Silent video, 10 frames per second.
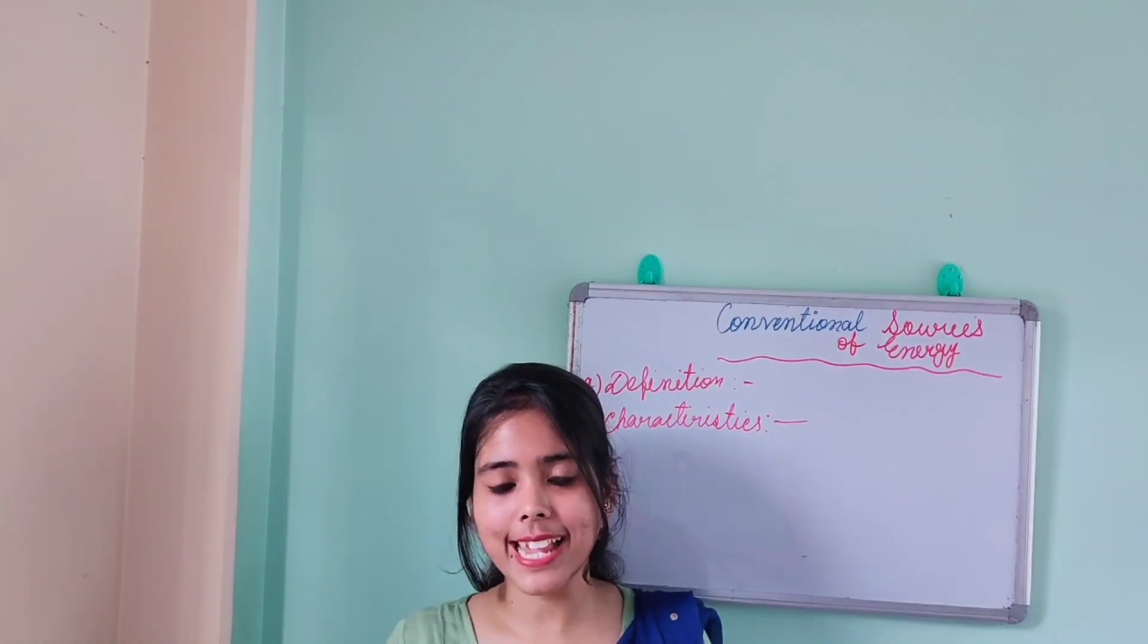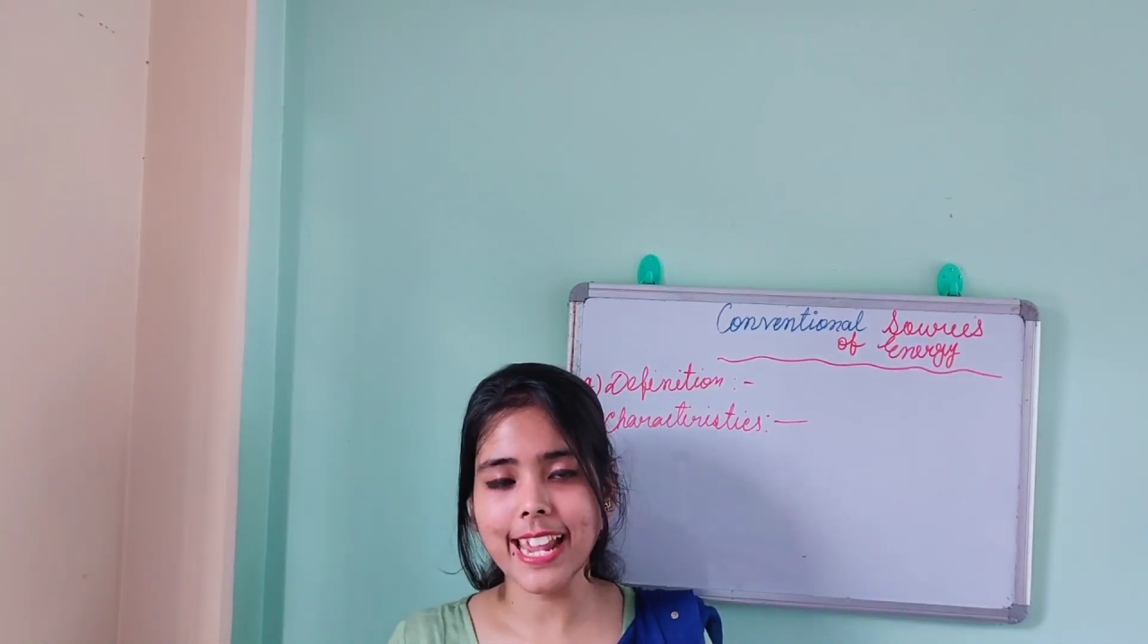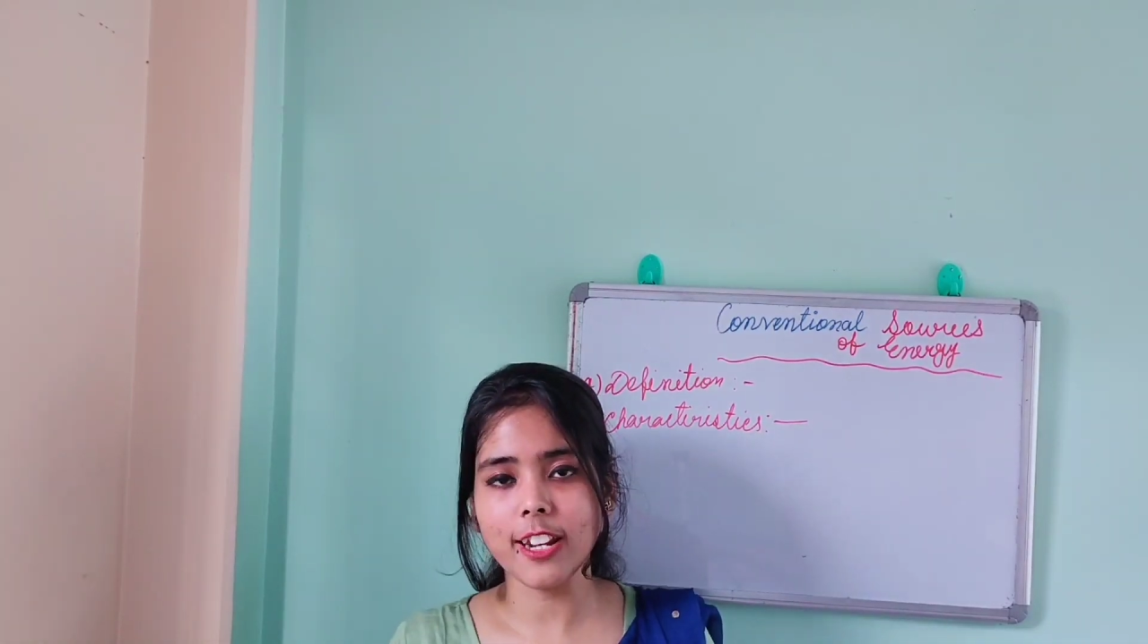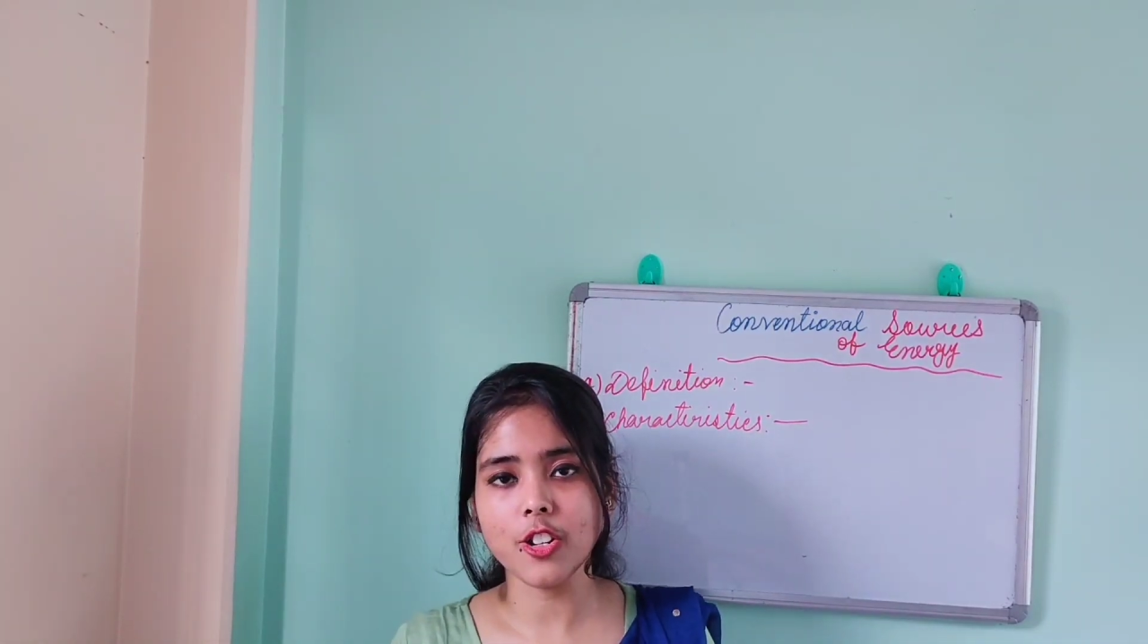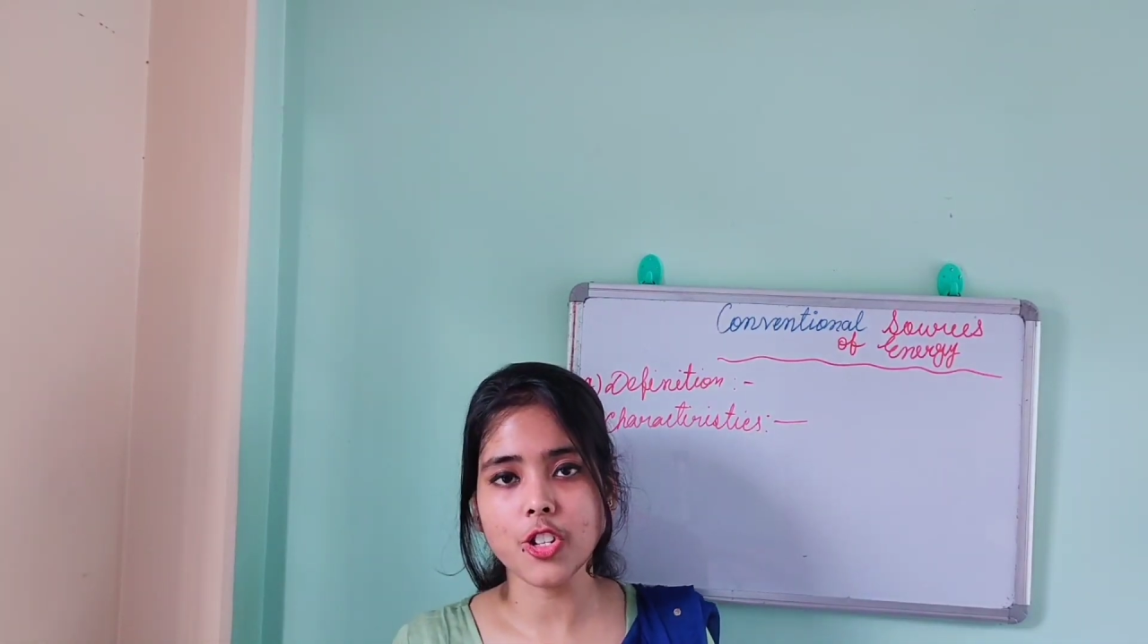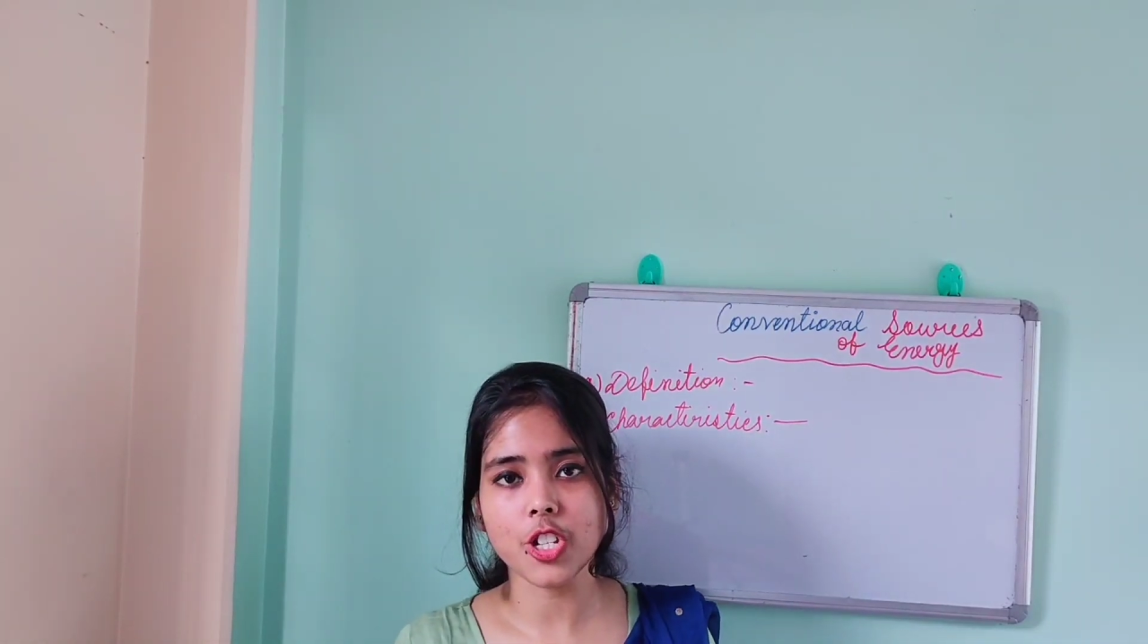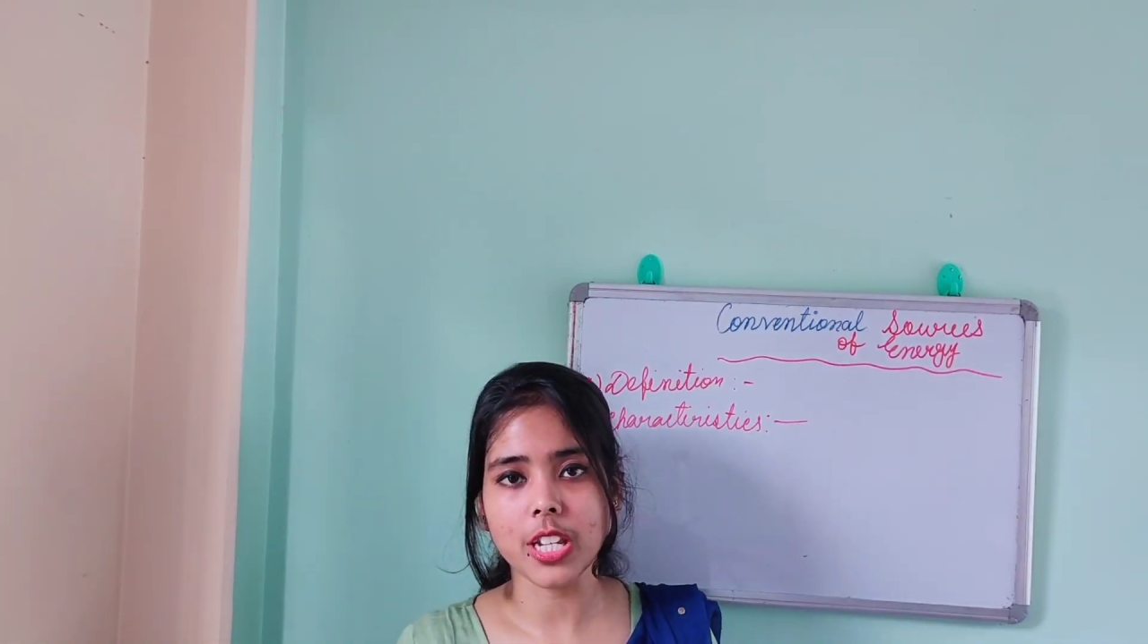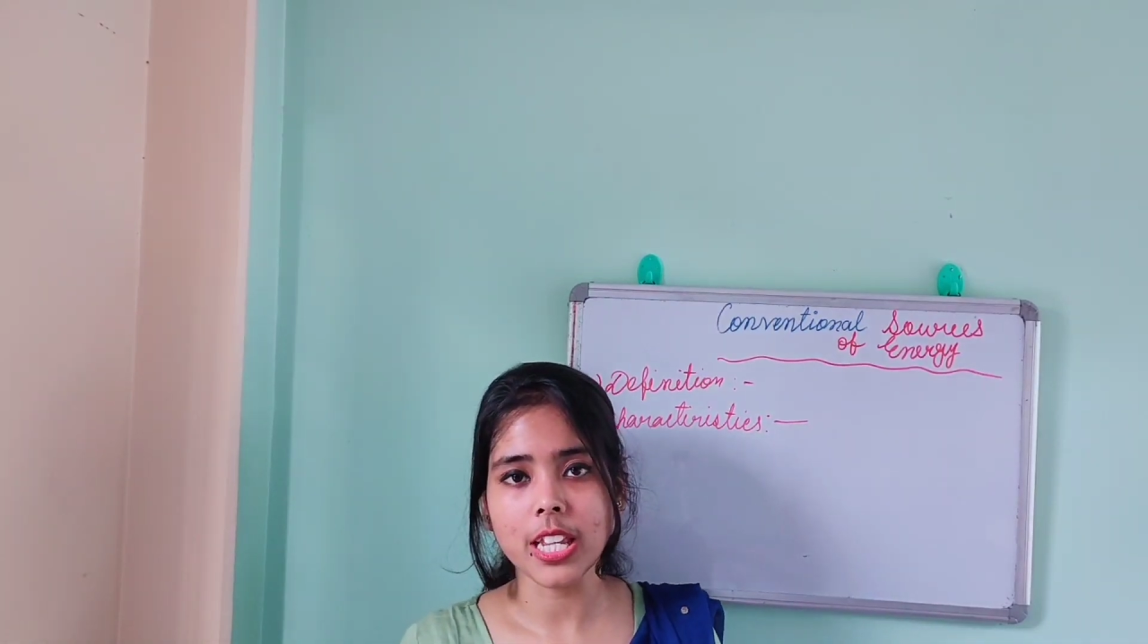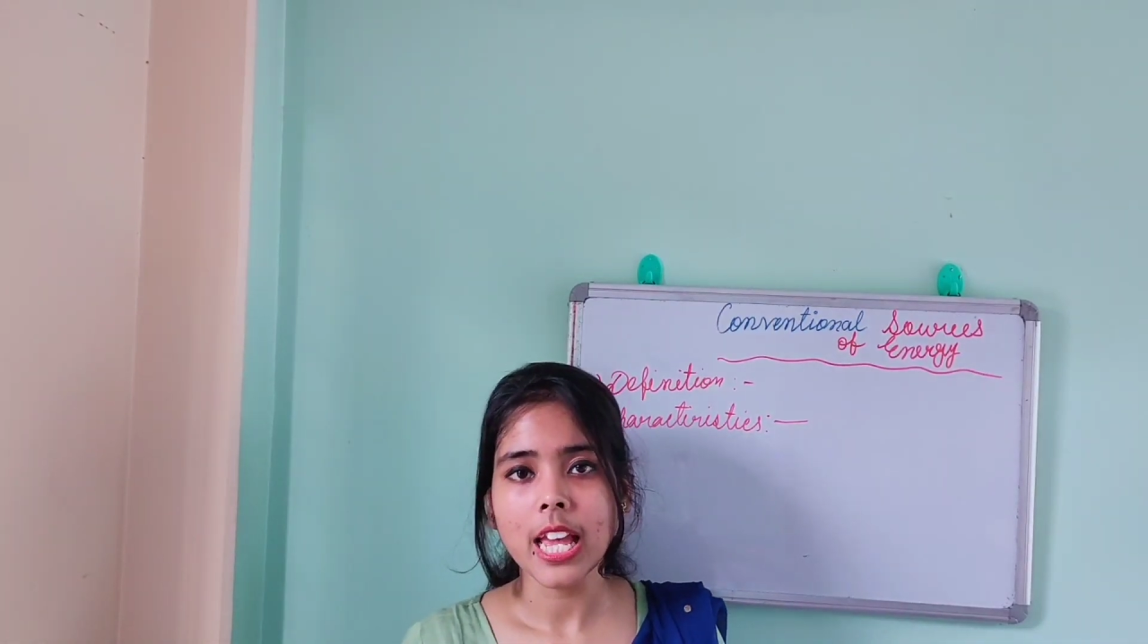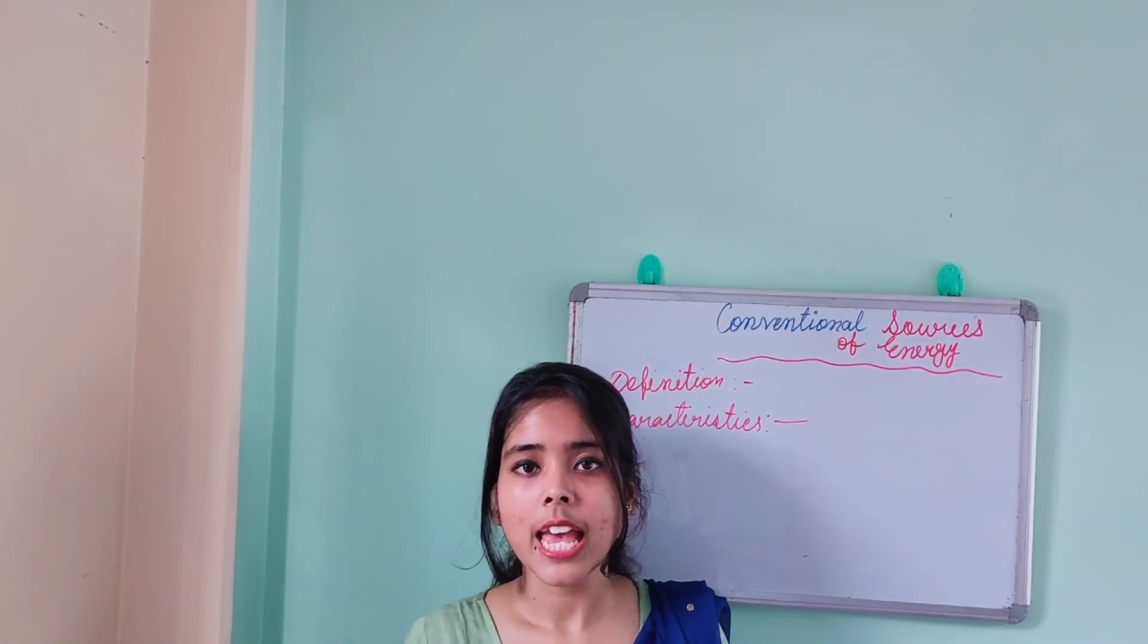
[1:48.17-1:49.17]

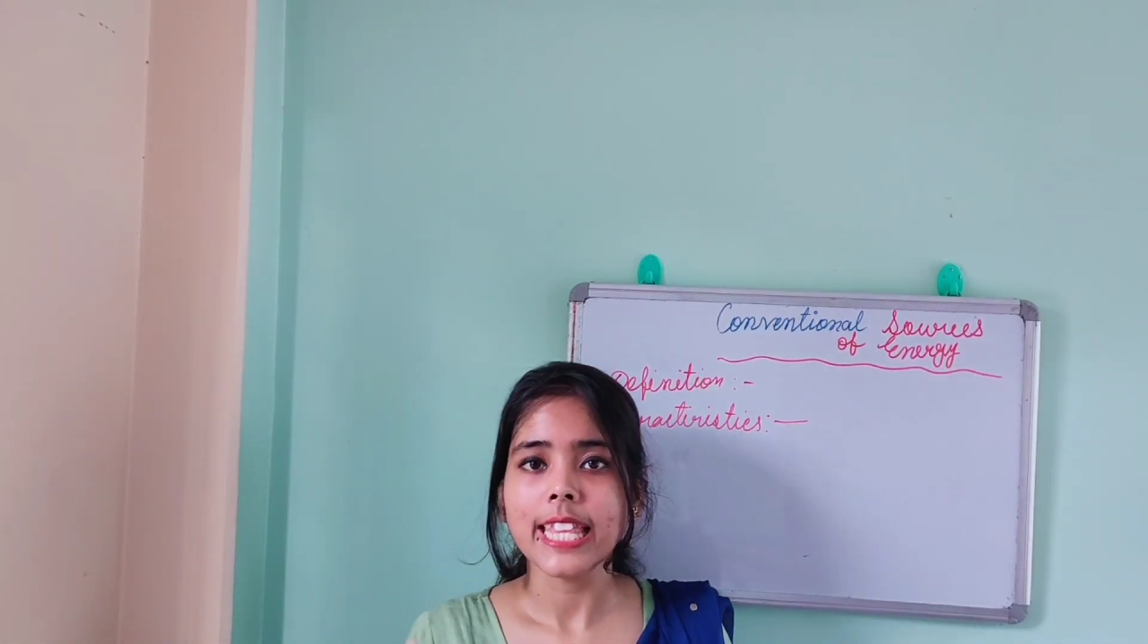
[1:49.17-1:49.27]
energy,